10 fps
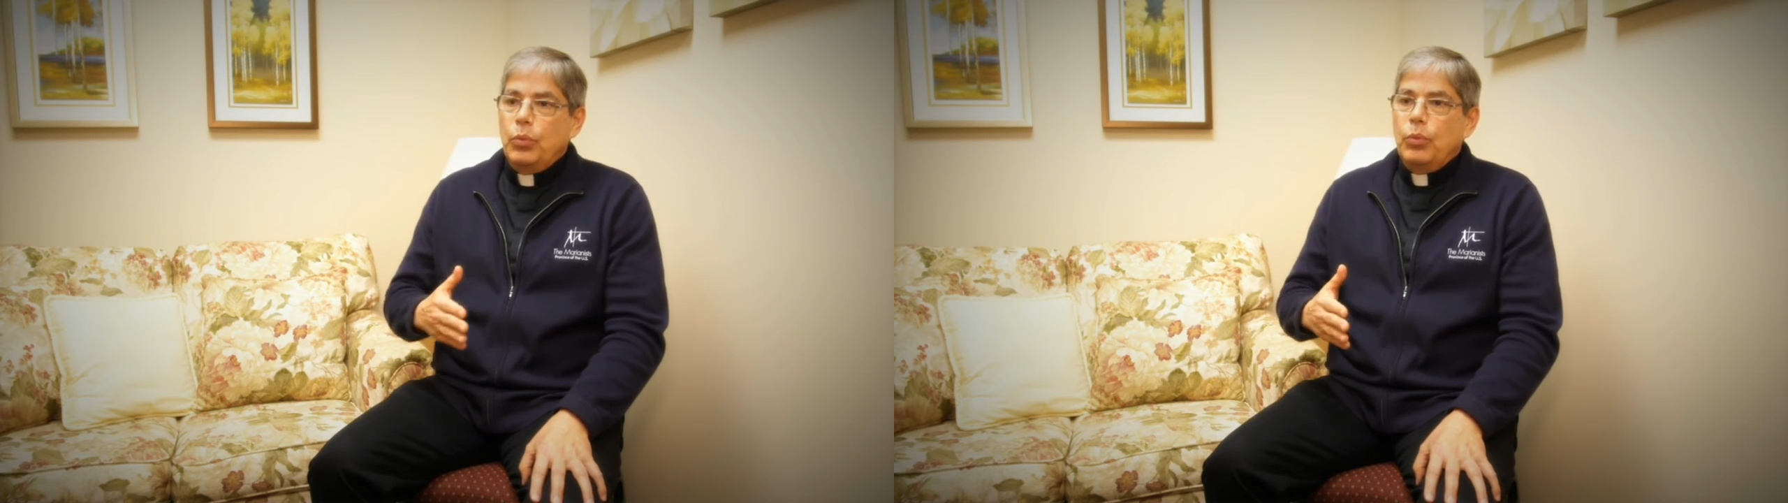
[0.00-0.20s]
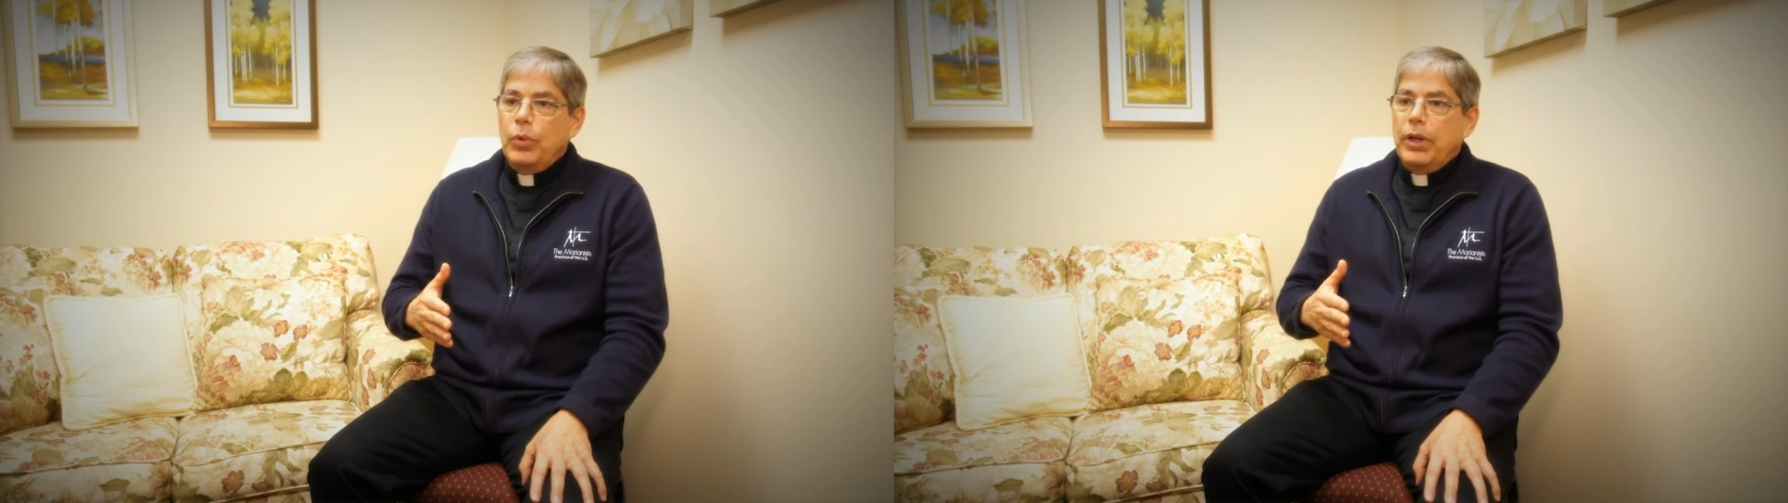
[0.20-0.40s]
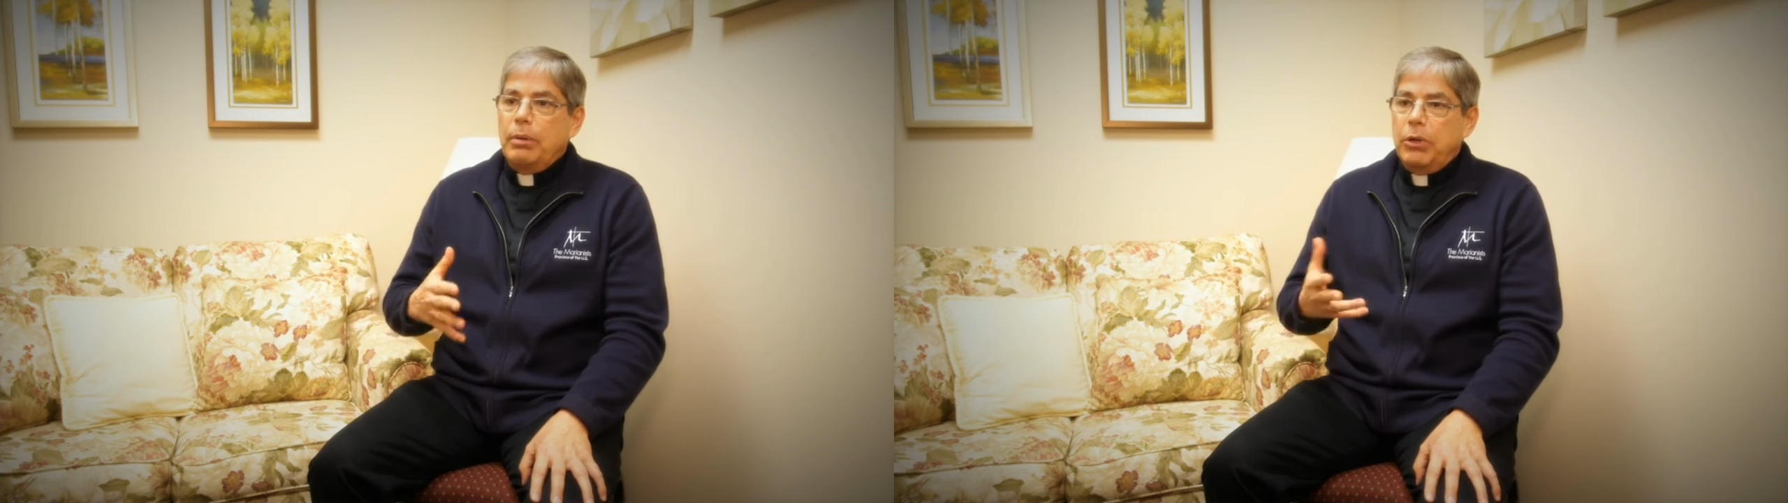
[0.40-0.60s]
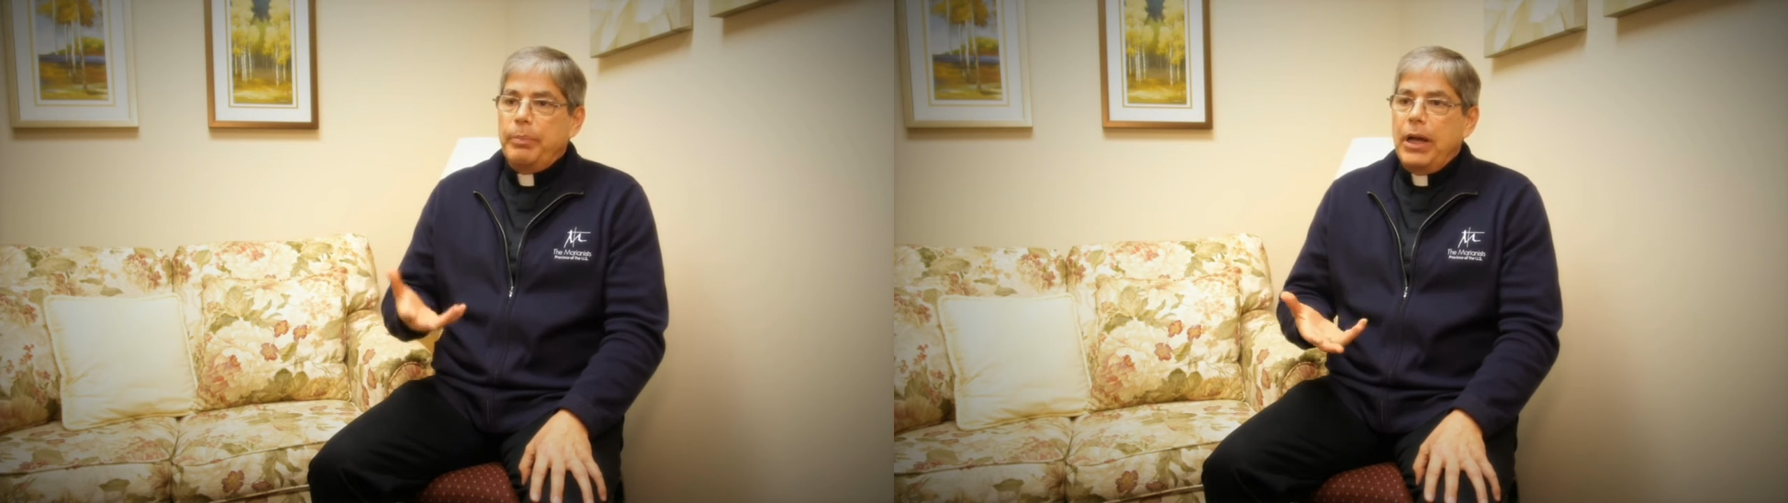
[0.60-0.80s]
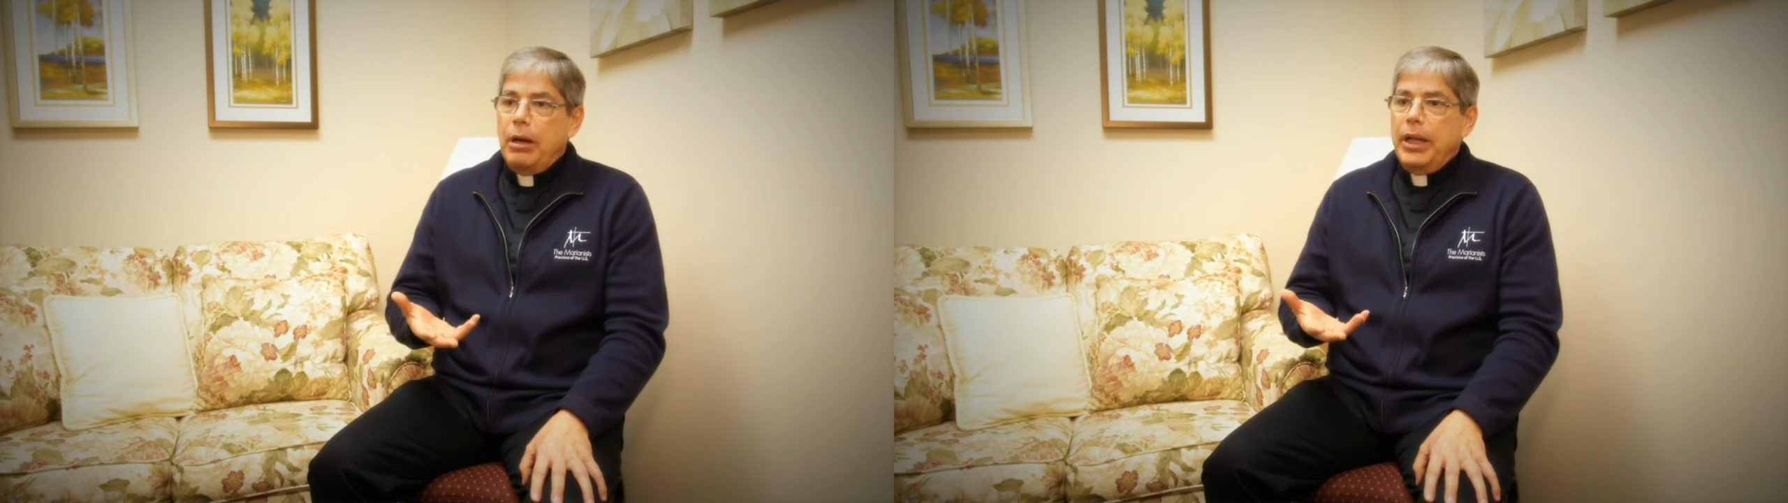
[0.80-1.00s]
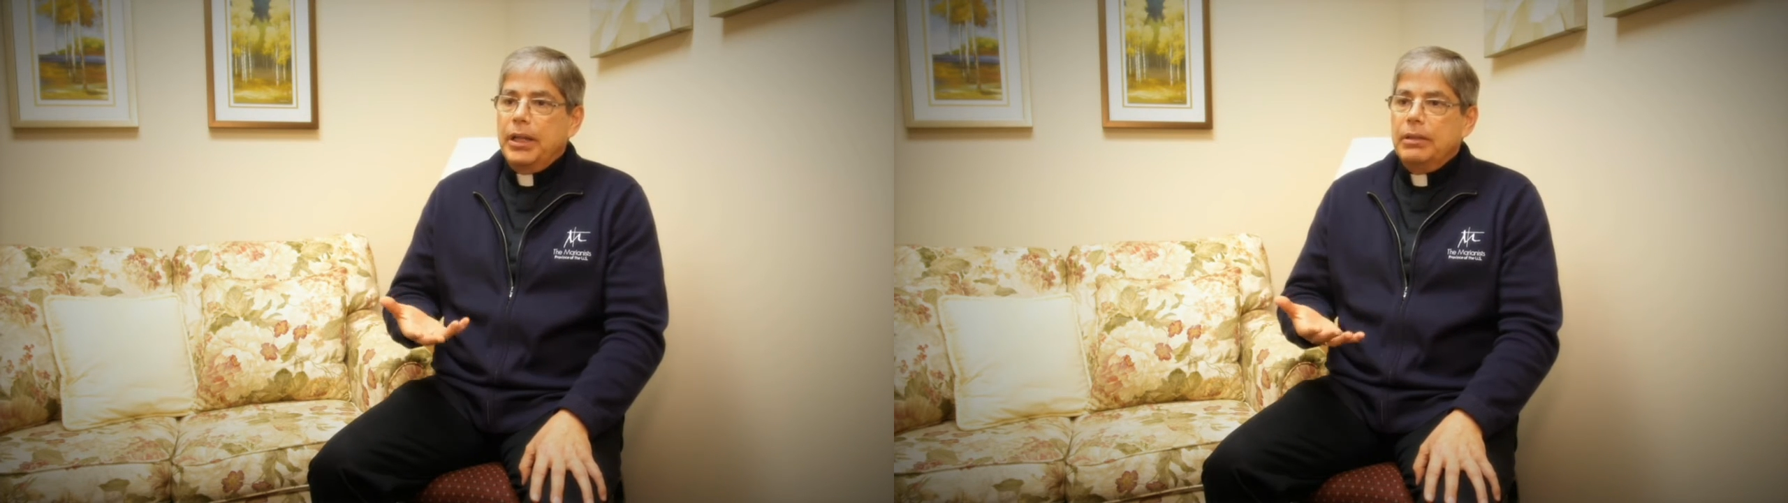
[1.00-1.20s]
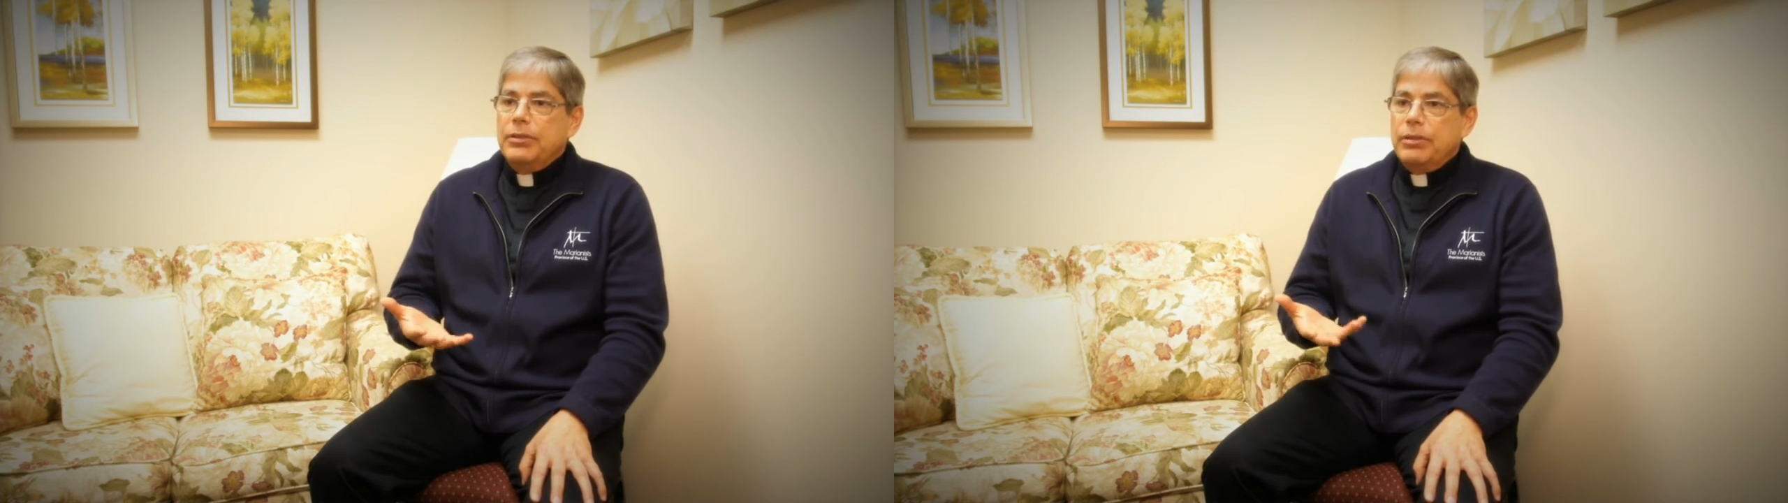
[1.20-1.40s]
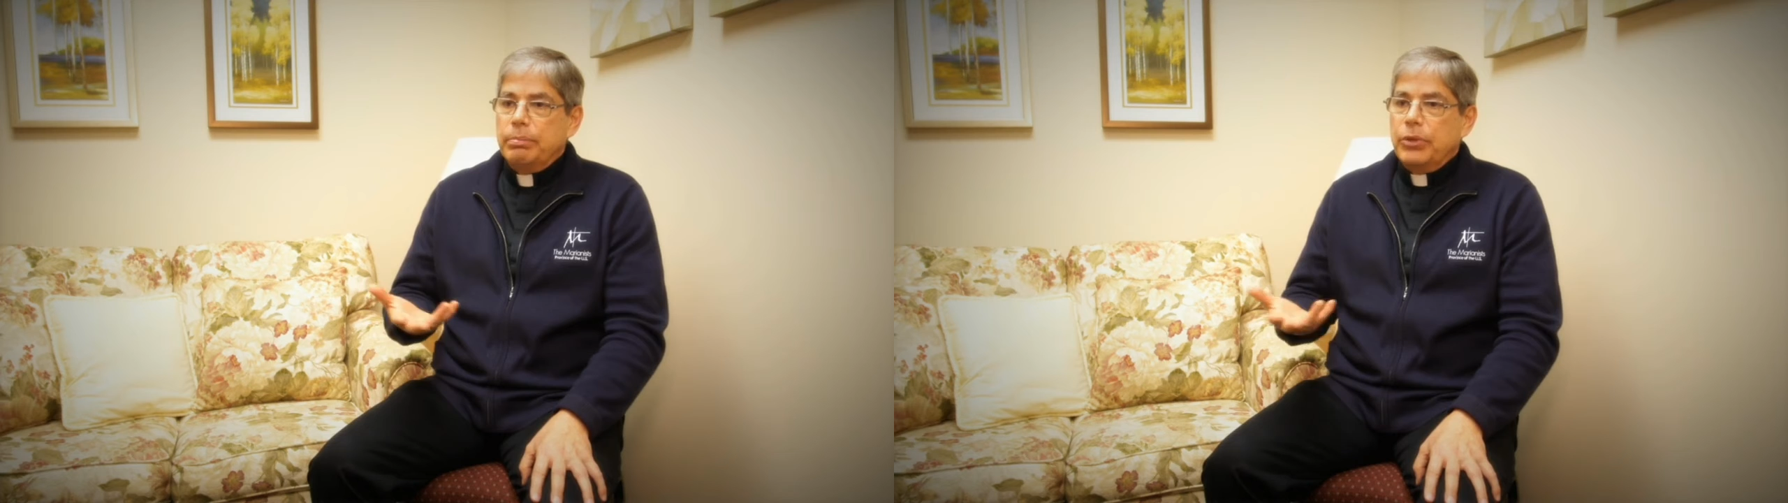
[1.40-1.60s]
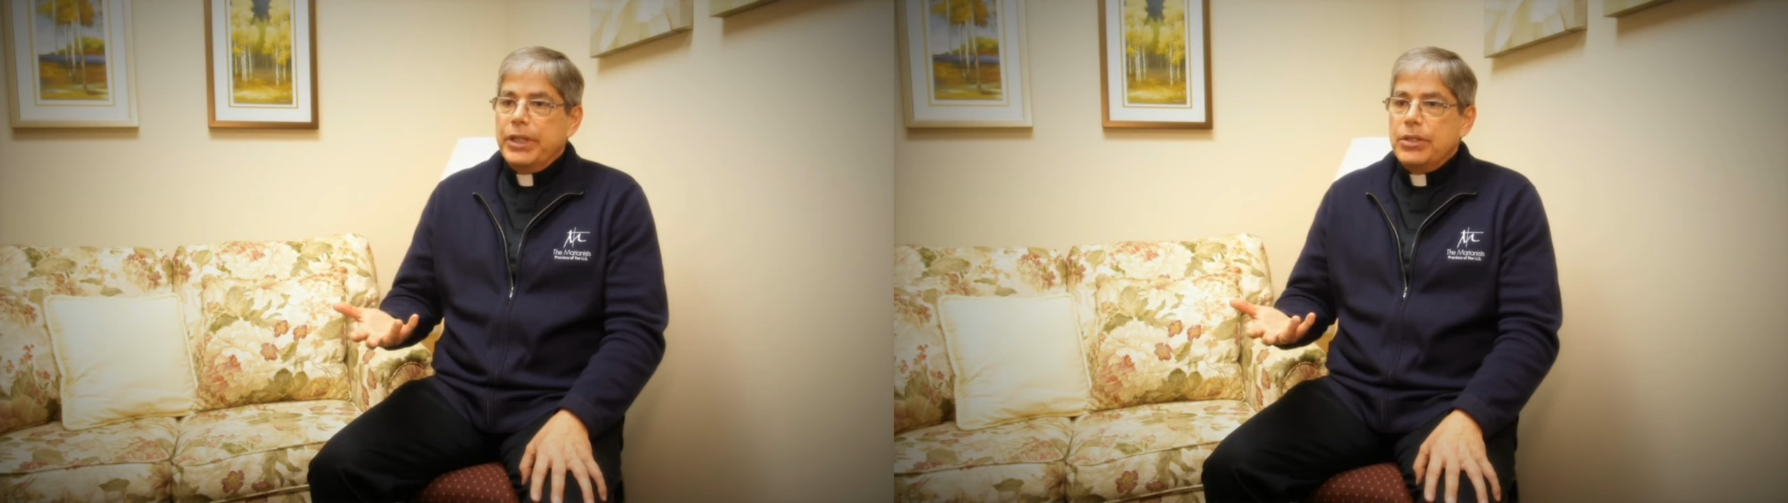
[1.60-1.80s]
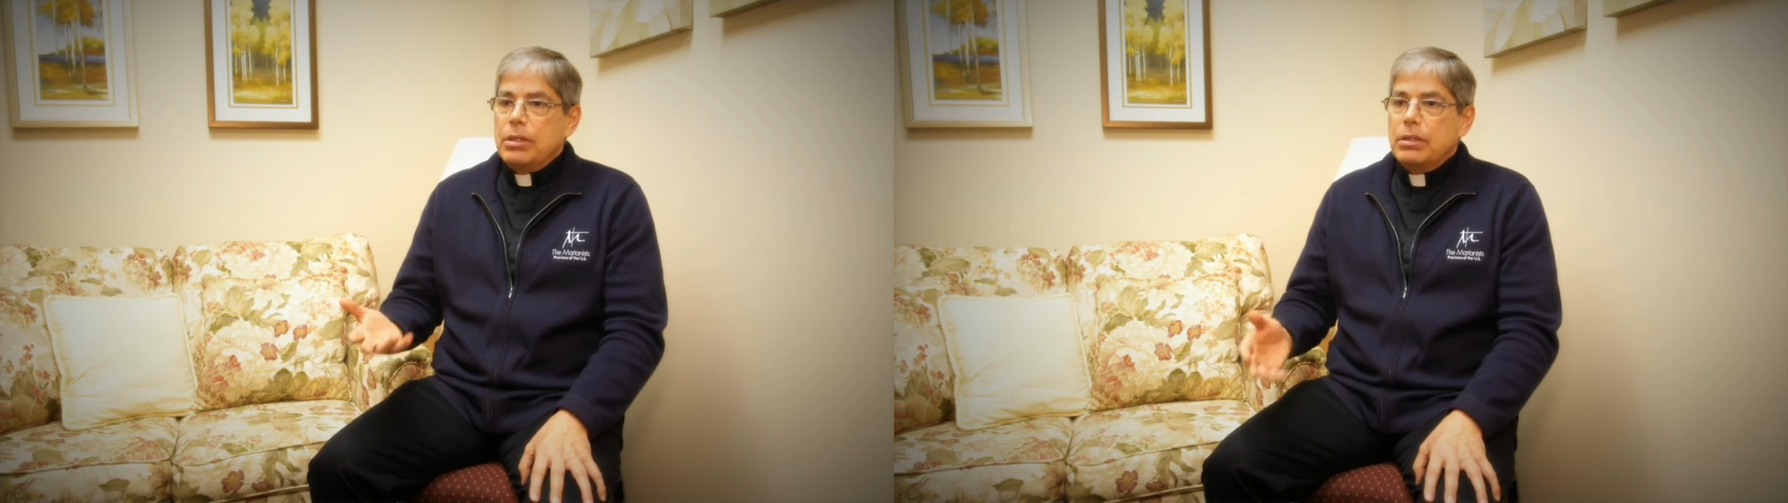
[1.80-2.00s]
when I'm preparing to
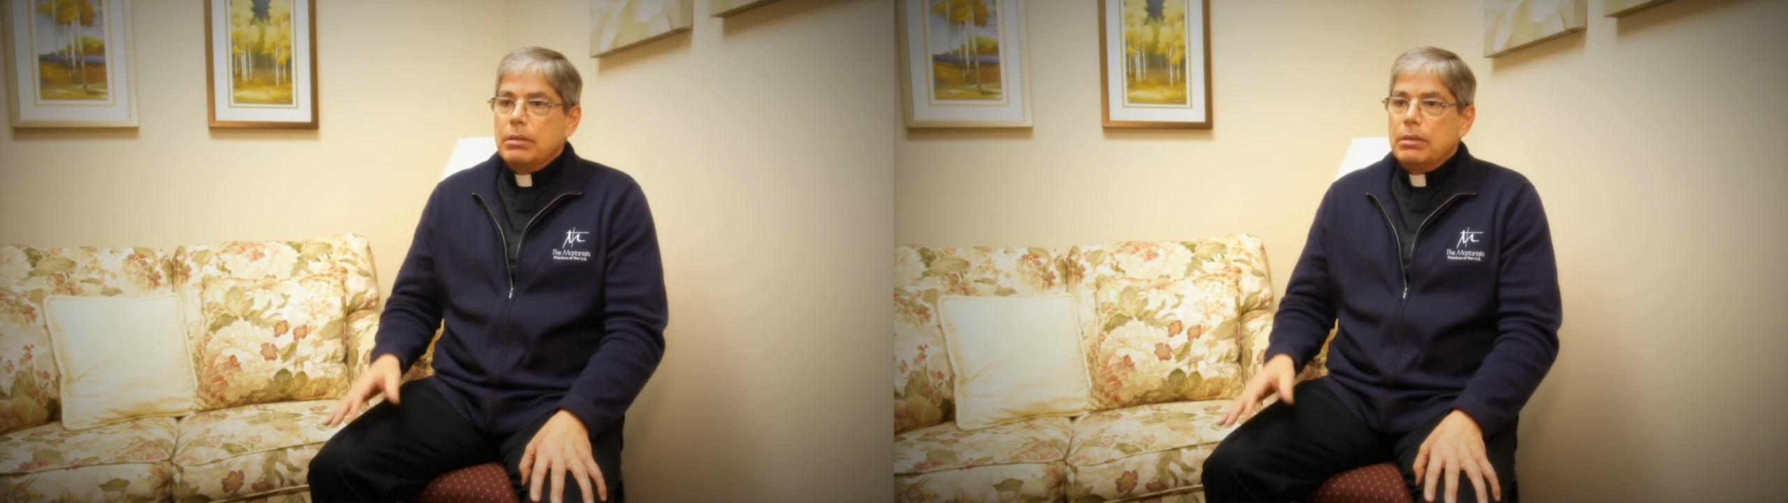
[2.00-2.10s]
preach